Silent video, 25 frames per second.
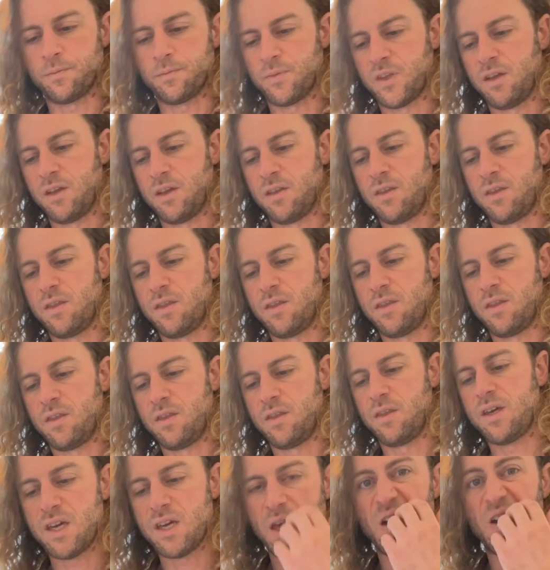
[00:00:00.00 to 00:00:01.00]

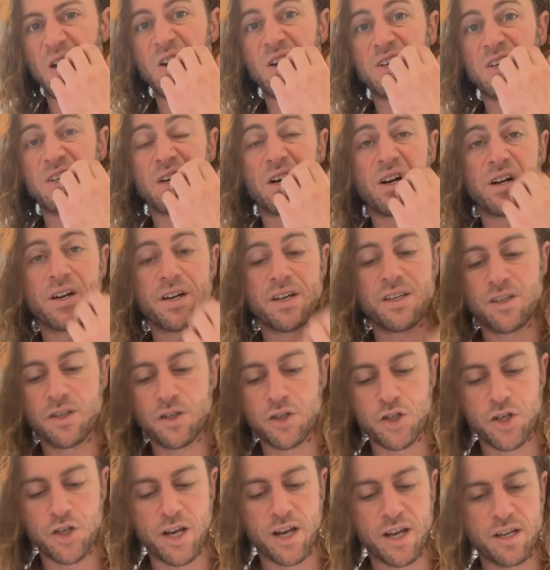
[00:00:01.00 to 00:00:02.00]
the good talk is a
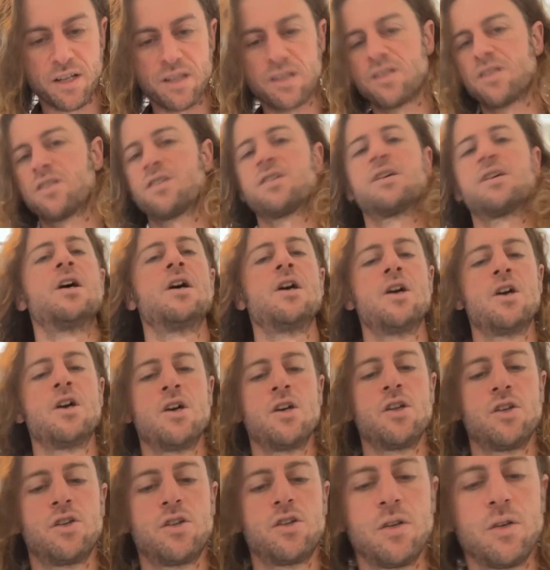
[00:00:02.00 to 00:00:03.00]
chance
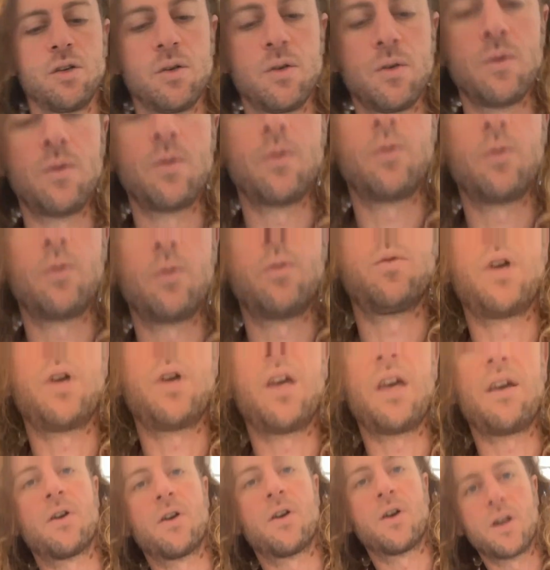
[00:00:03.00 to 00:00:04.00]
to, if
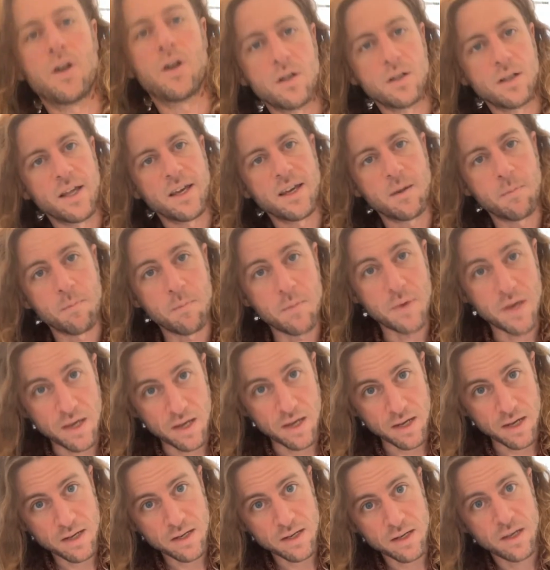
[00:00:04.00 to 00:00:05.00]
you're at all like
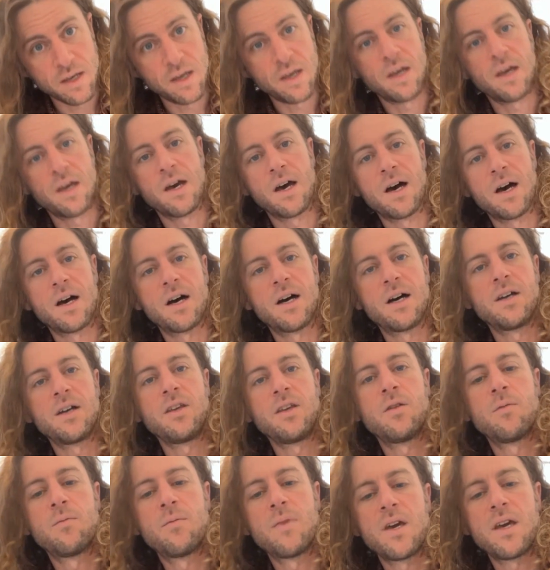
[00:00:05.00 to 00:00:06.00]
me,
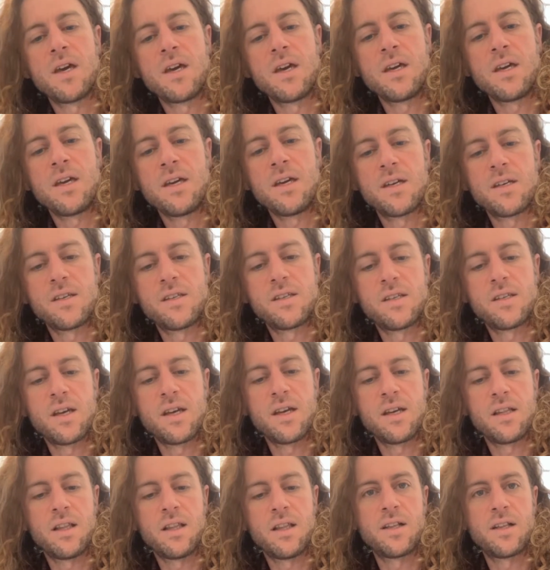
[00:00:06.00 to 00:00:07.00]
you may say
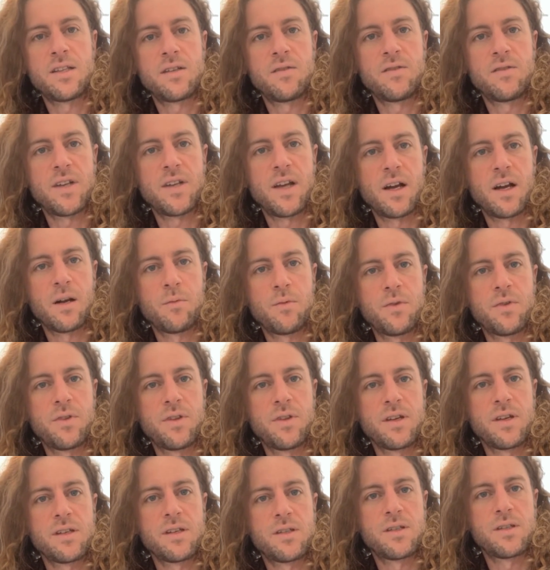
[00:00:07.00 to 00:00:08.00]
lots of terrible
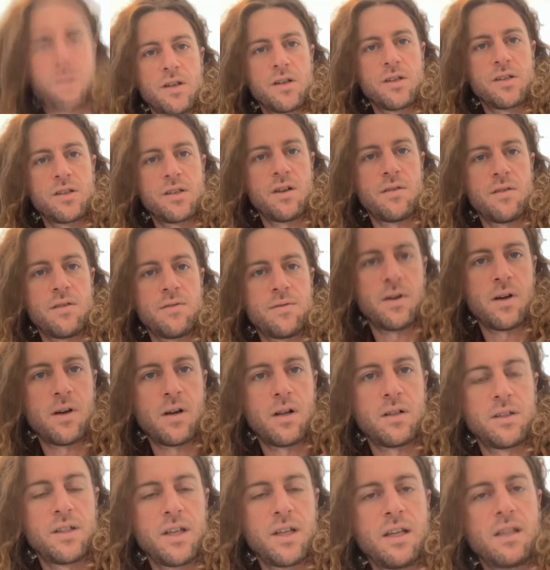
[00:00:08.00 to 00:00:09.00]
things to yourself
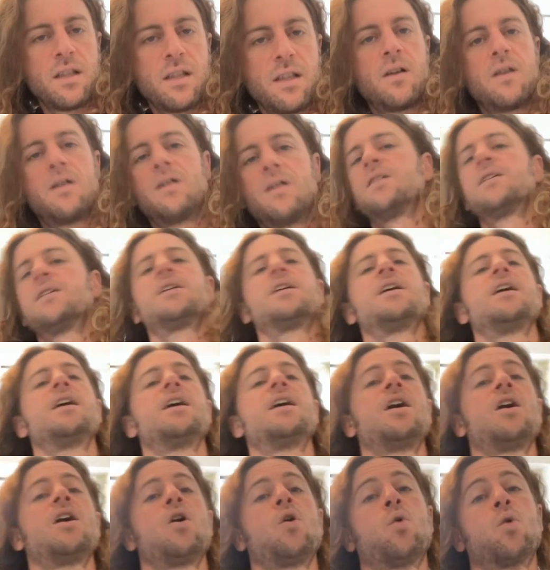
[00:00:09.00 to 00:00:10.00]
all day long,
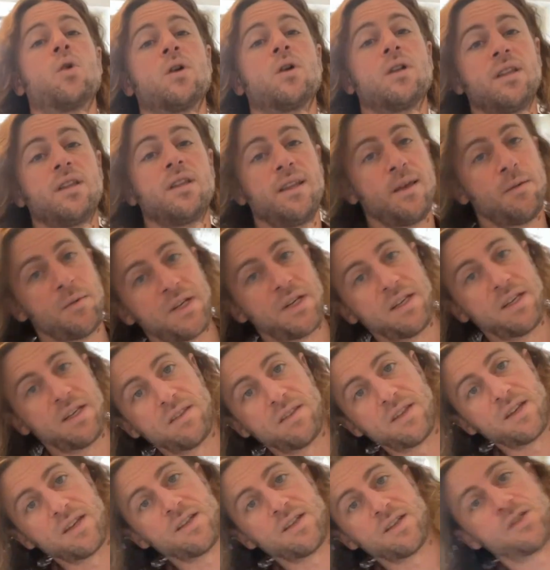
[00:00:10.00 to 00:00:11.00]
or limiting
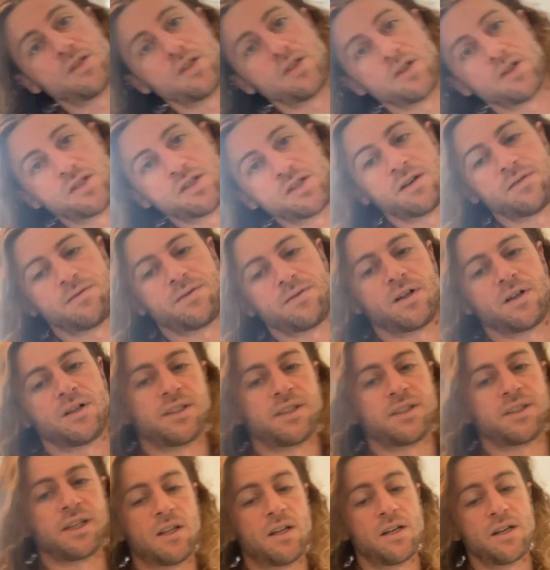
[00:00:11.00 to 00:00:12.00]
things to yourself all
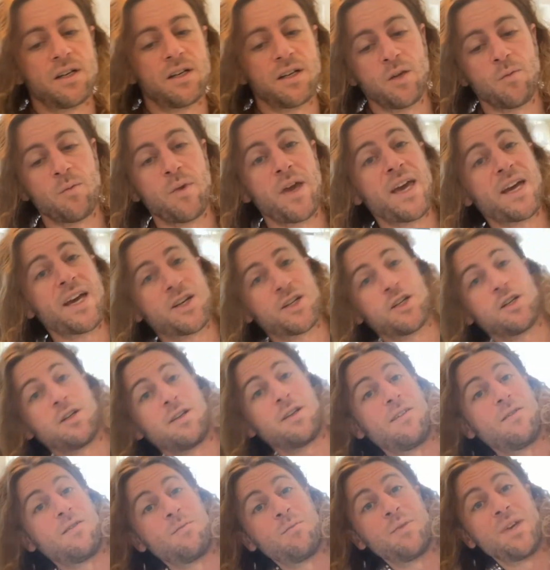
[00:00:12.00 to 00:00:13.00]
day long, and you may actually
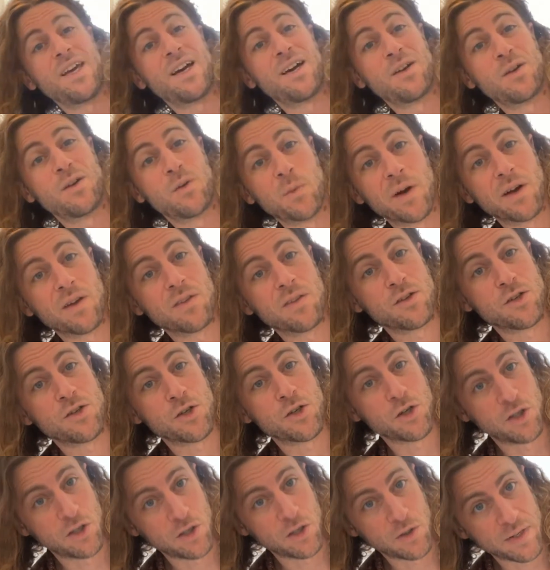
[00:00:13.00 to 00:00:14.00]
even be unaware that you're
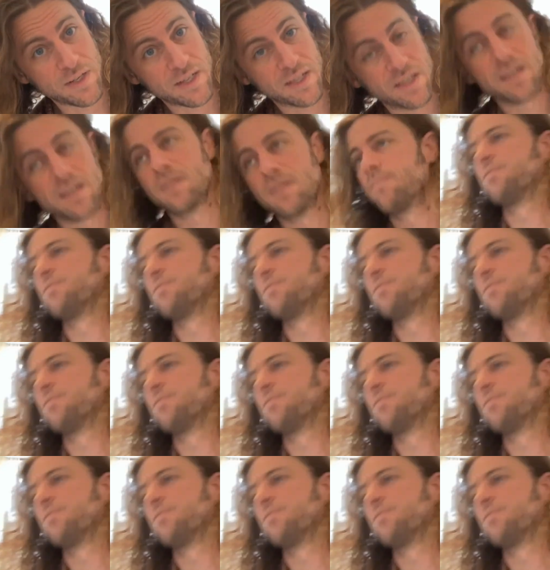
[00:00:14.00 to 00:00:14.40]
doing it.